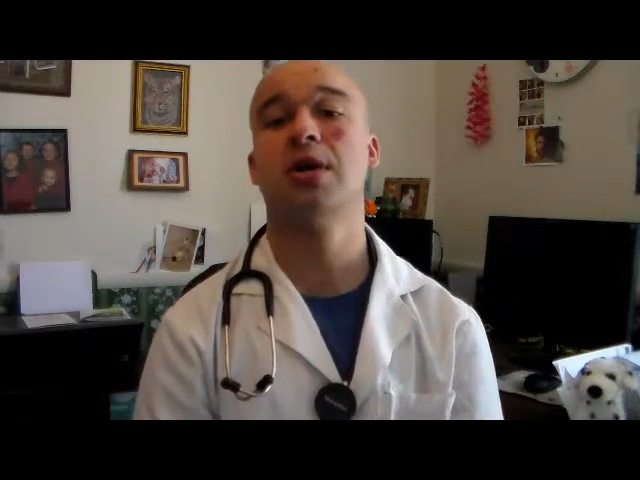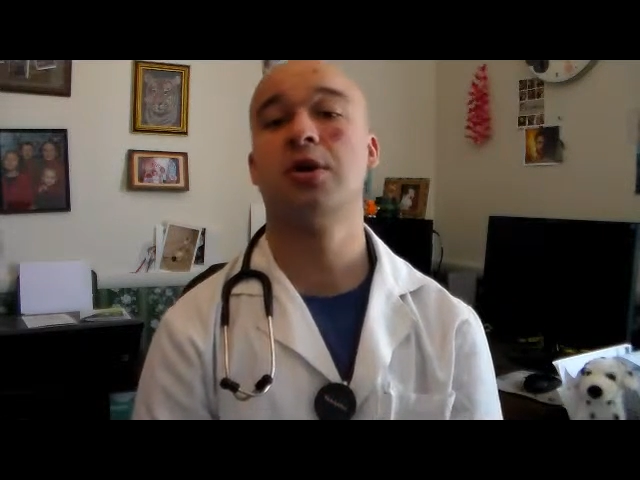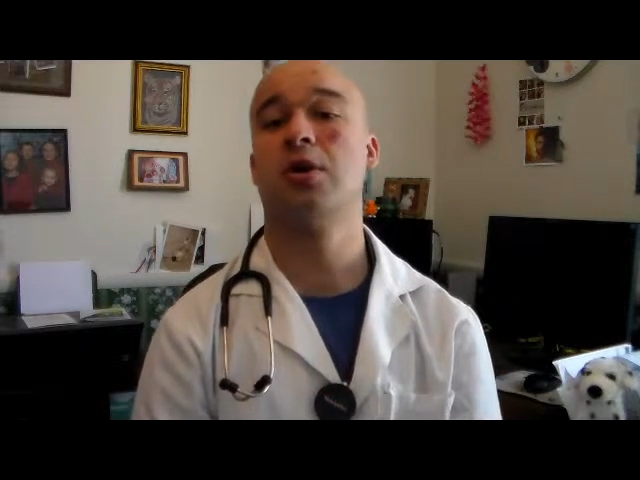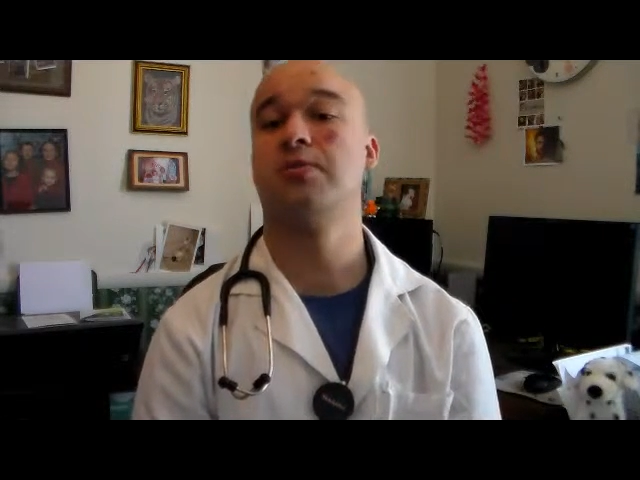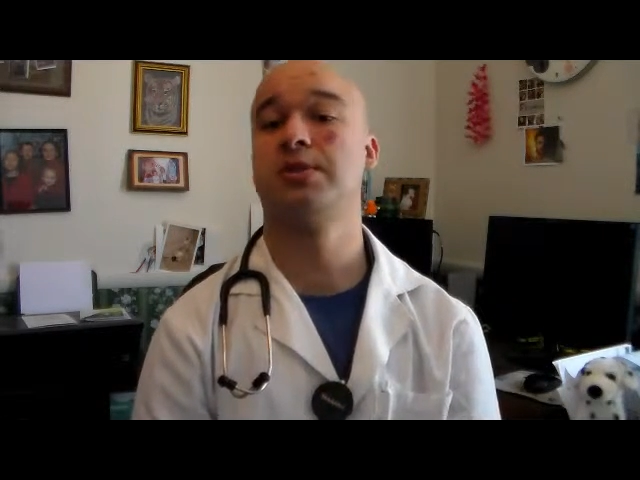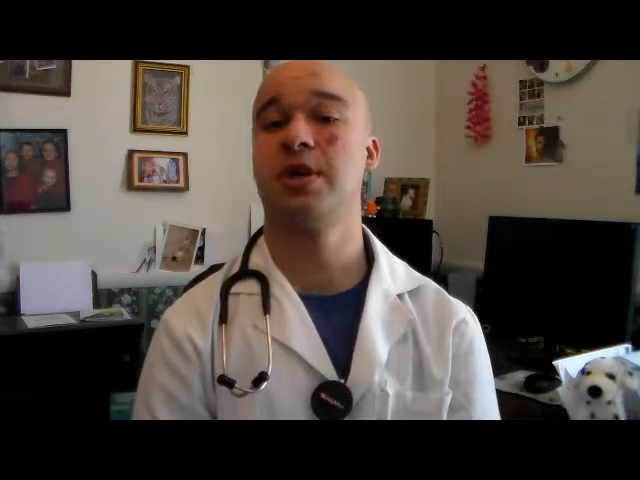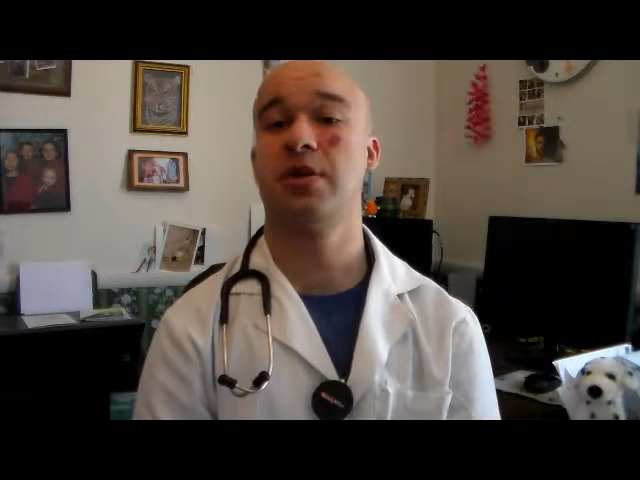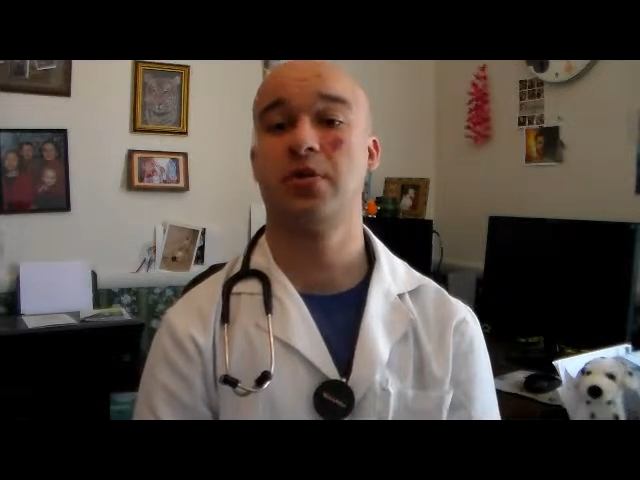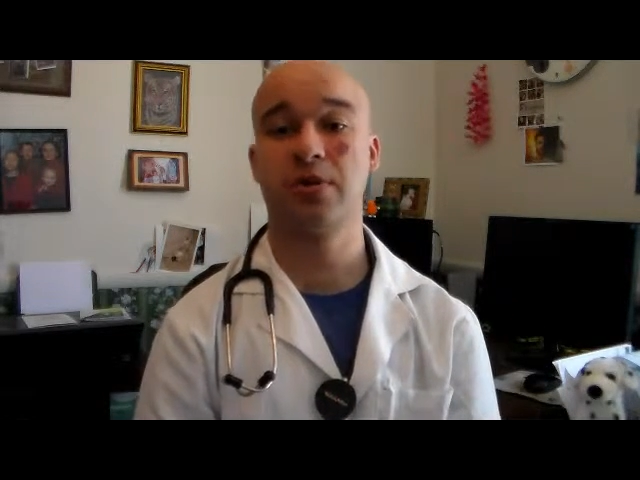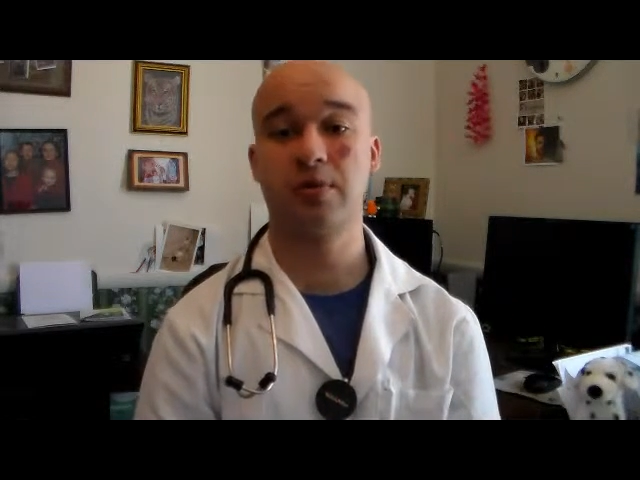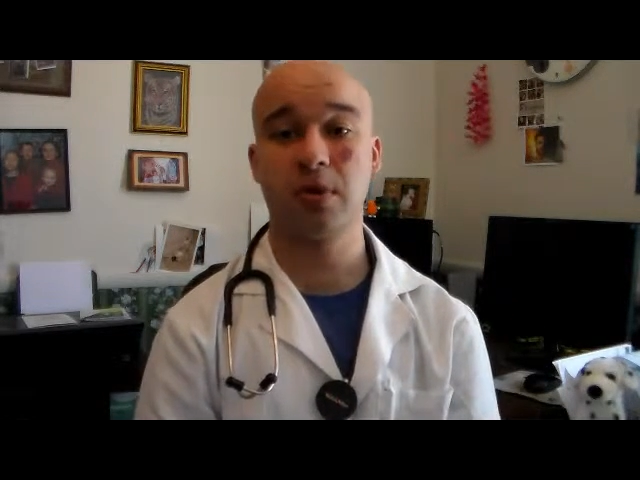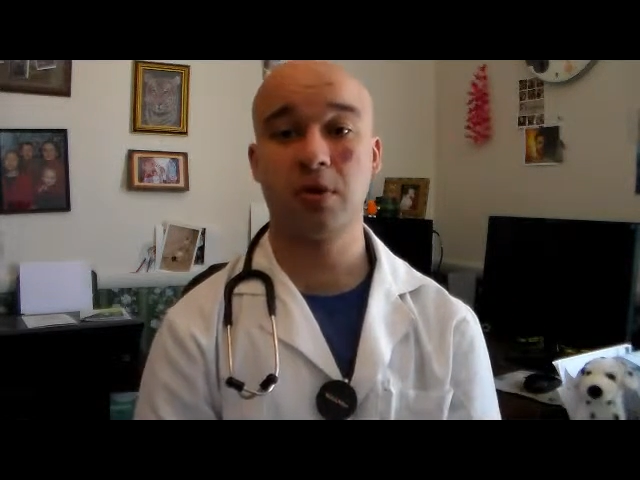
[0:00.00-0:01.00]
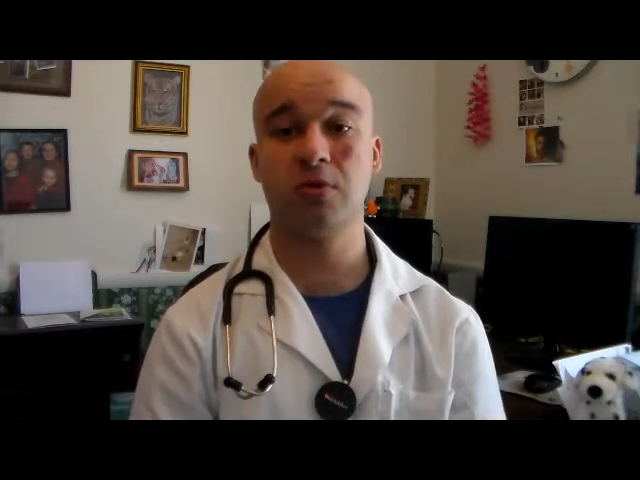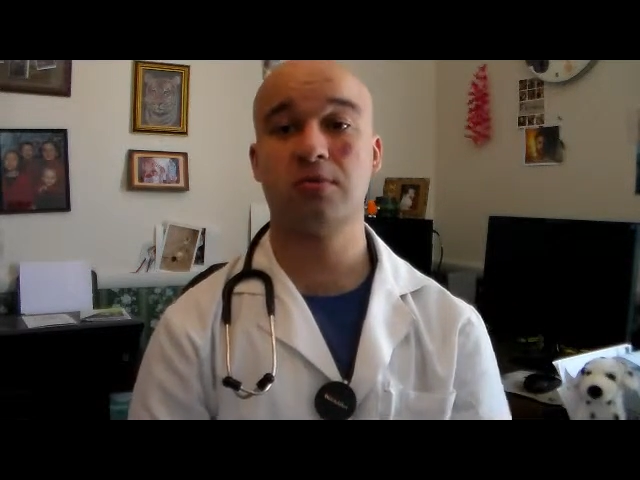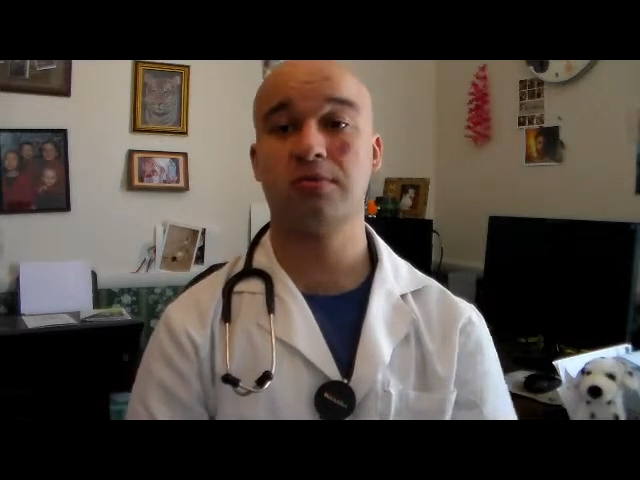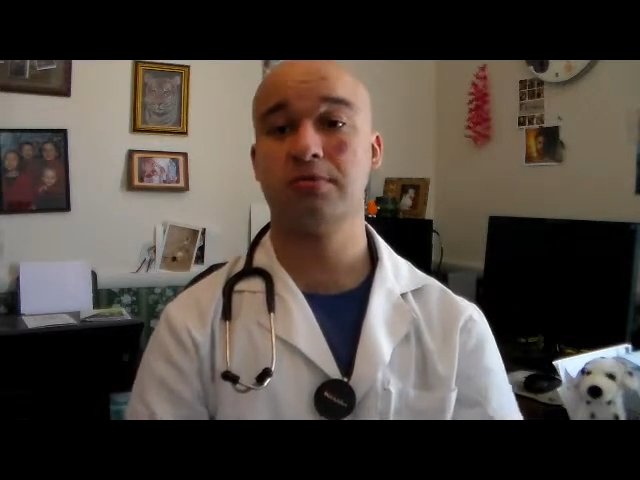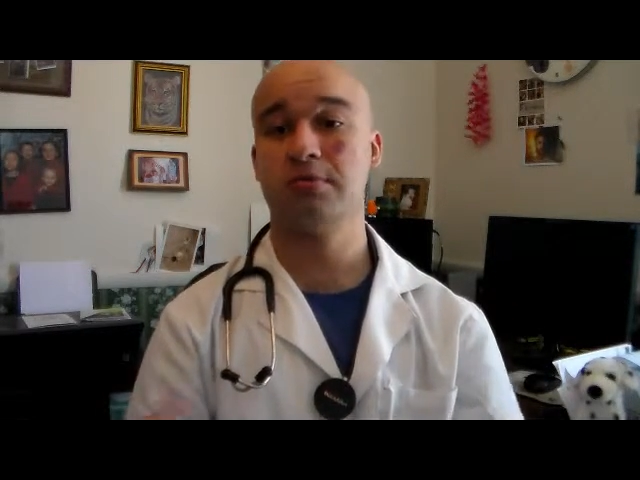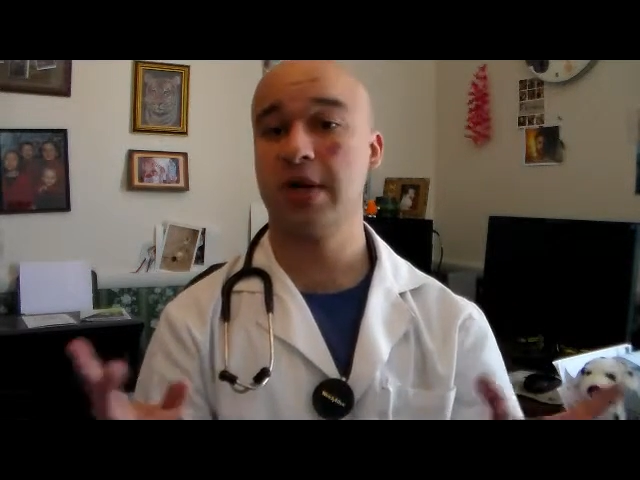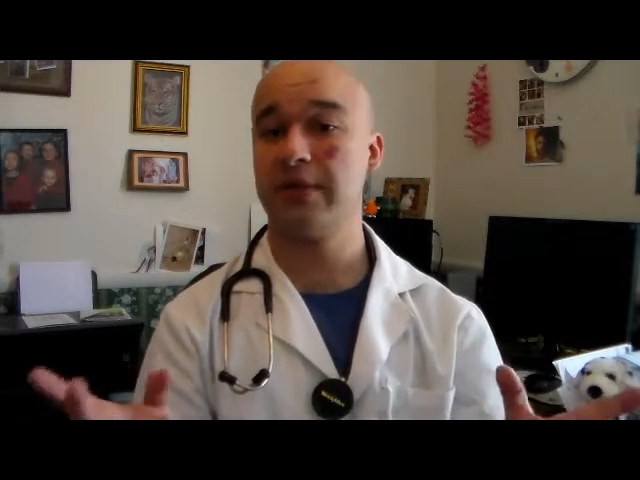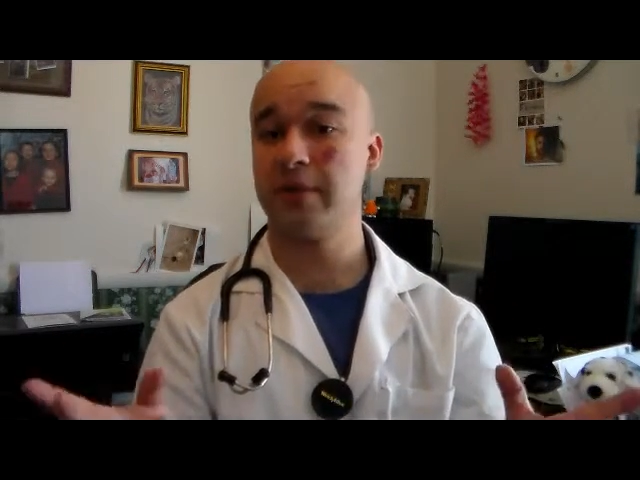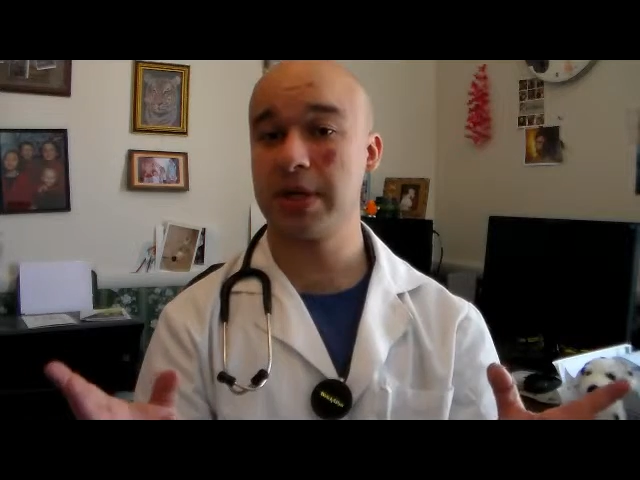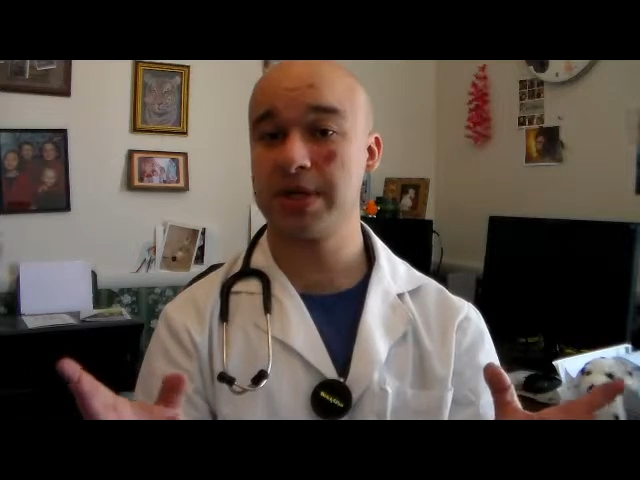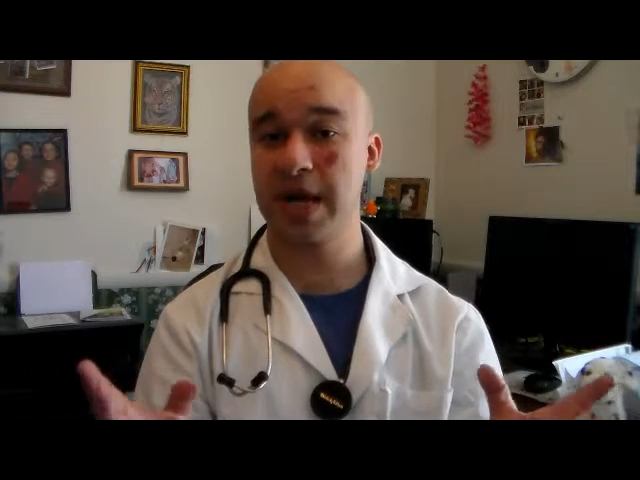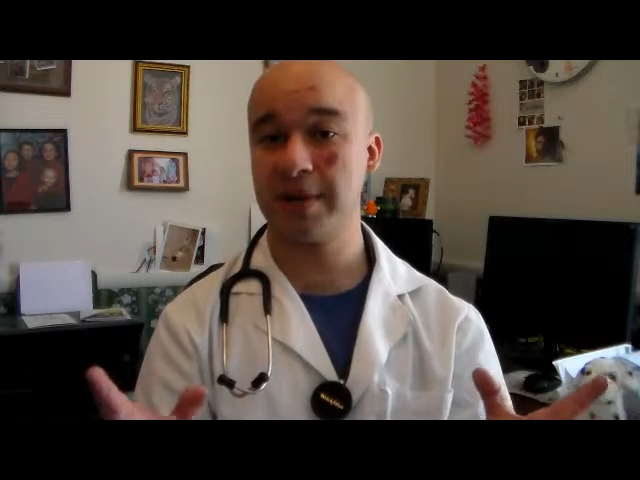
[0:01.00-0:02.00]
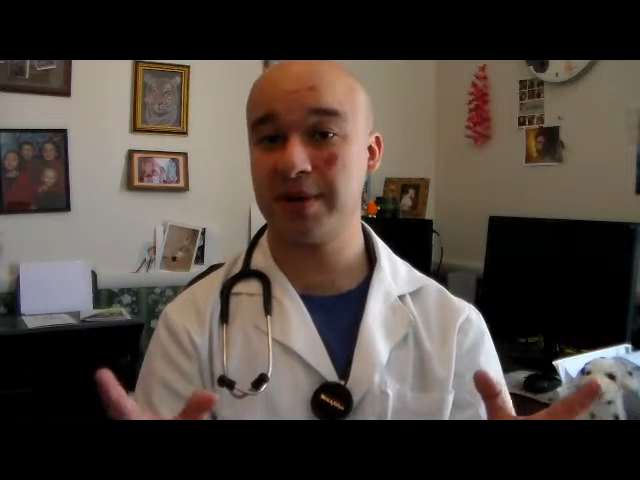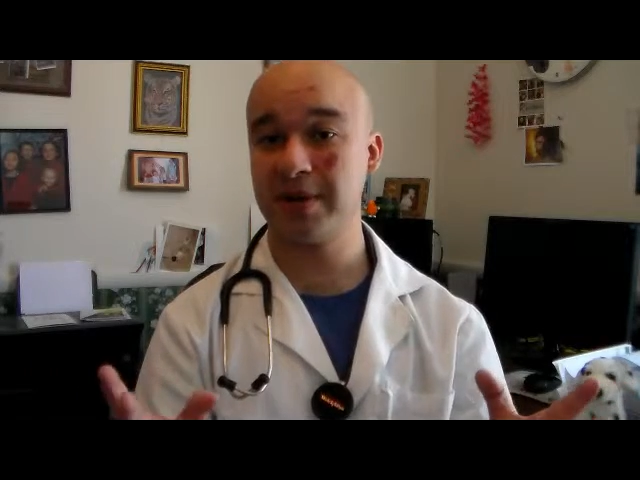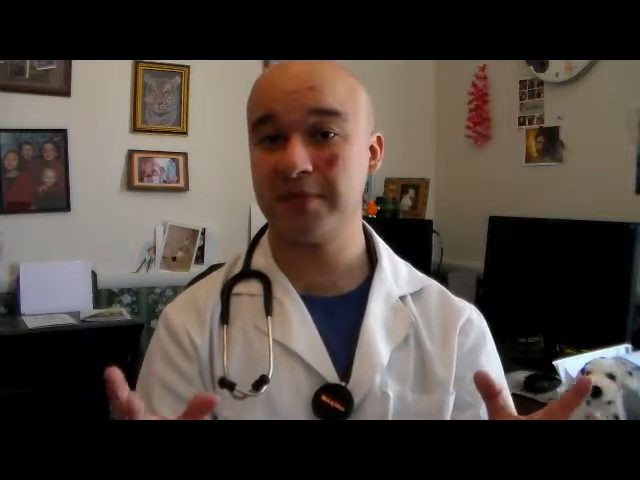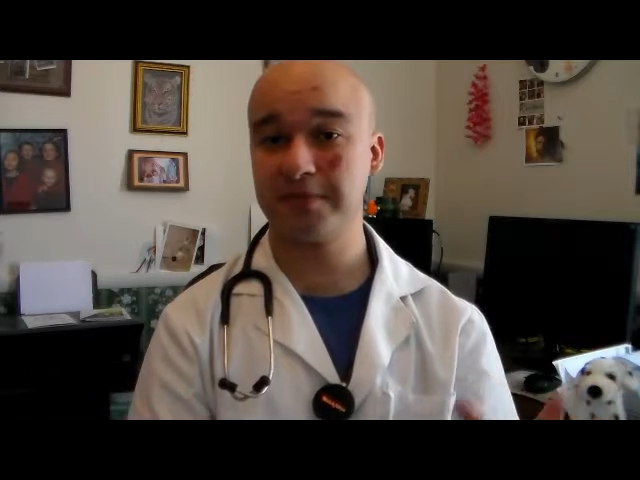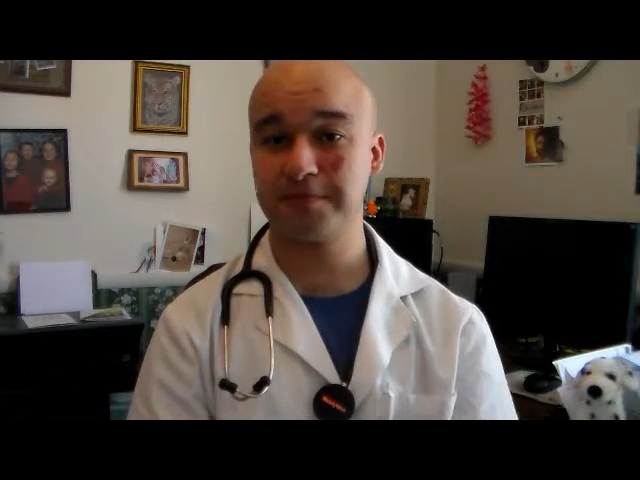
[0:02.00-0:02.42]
calms down the throat. Everybody's happy.